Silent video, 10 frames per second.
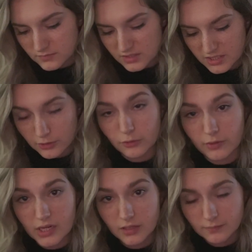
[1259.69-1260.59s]
tarot
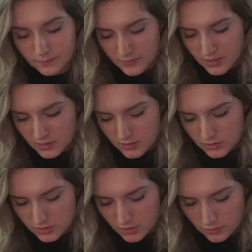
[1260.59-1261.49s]
reading.
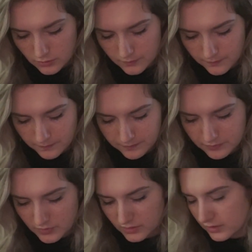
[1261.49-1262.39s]
So
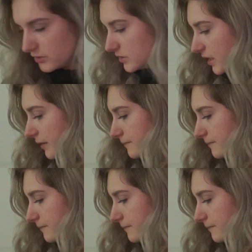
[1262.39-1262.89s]
there's that.